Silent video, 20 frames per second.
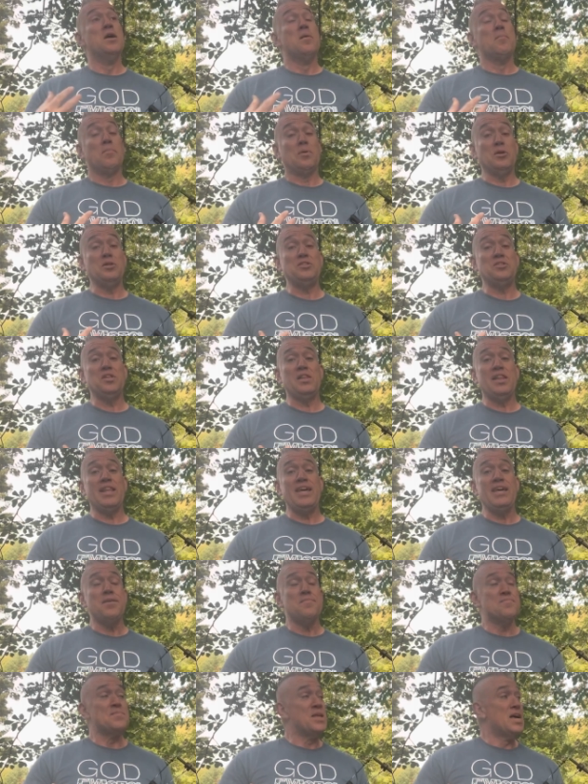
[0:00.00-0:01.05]
Personally,
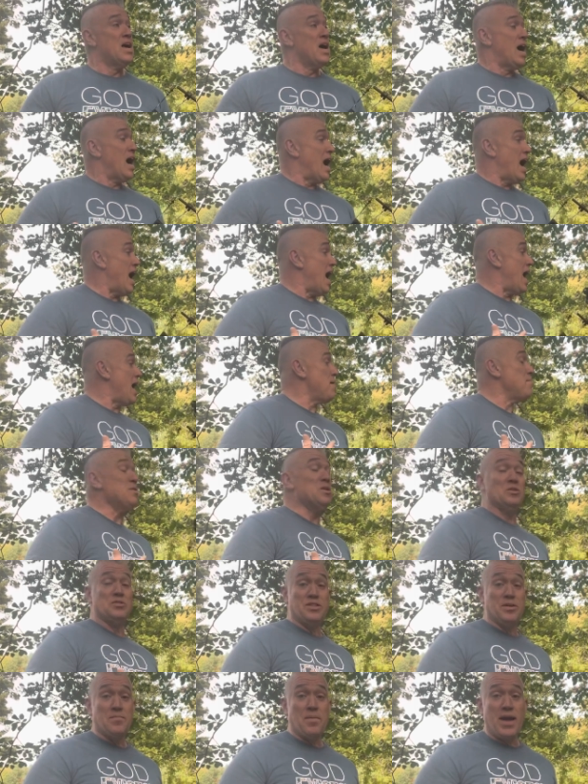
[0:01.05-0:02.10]
I'm
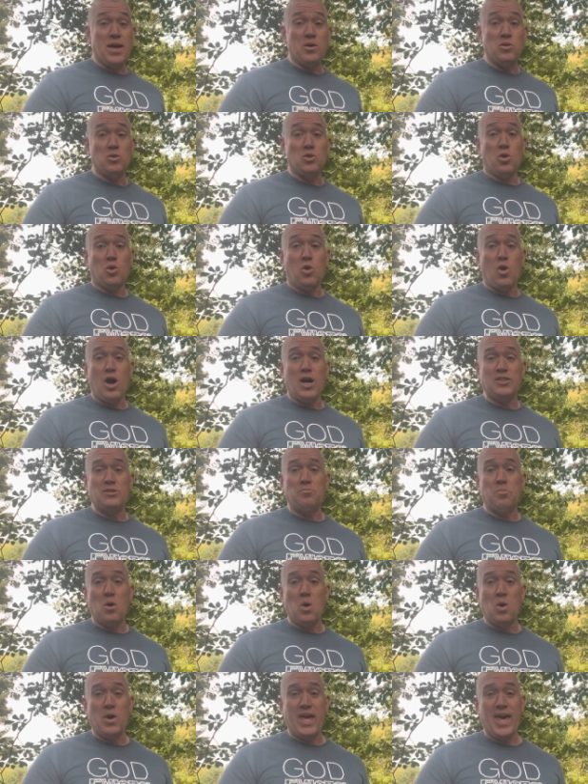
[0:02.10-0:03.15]
using my old
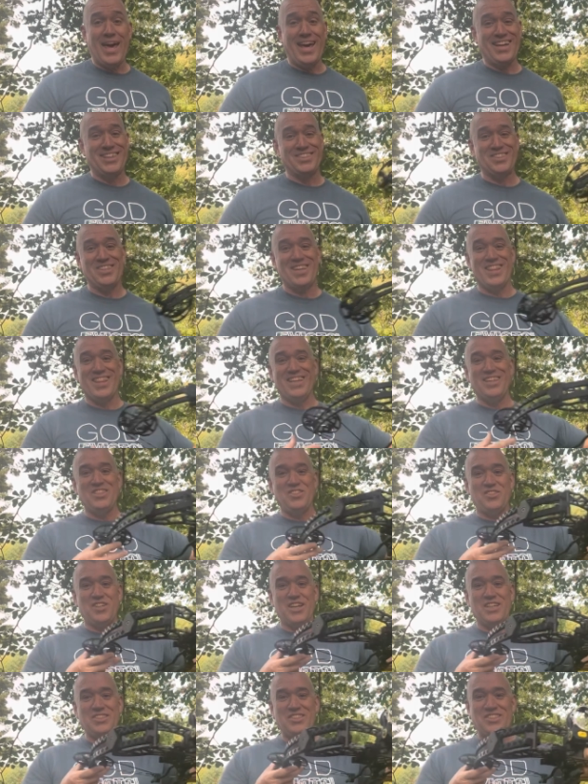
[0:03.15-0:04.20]
crossbow case. This
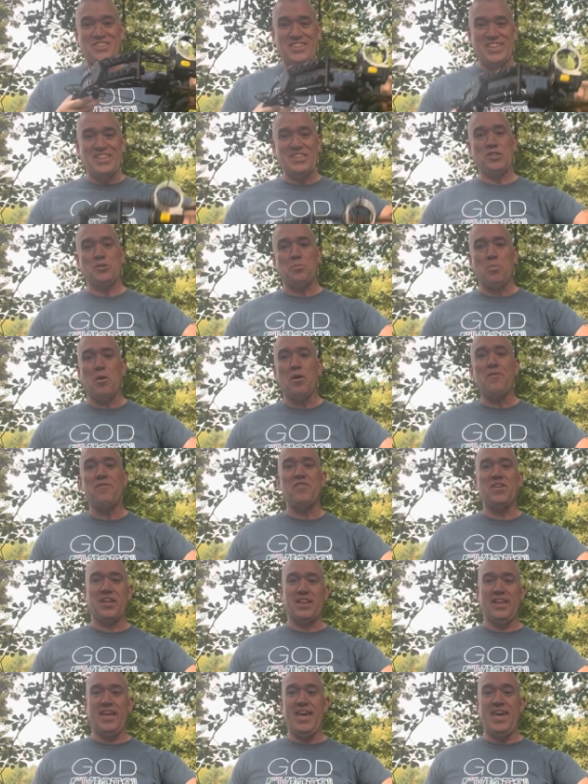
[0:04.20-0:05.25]
sits
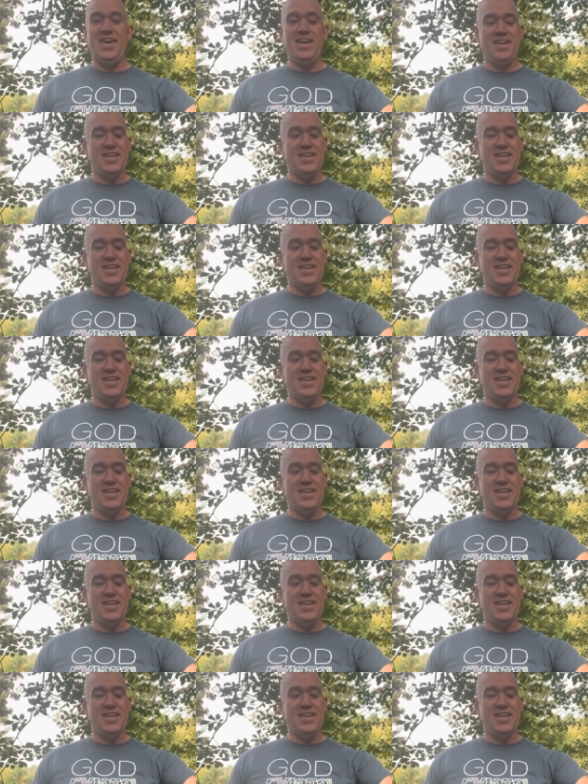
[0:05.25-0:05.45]
perfectly.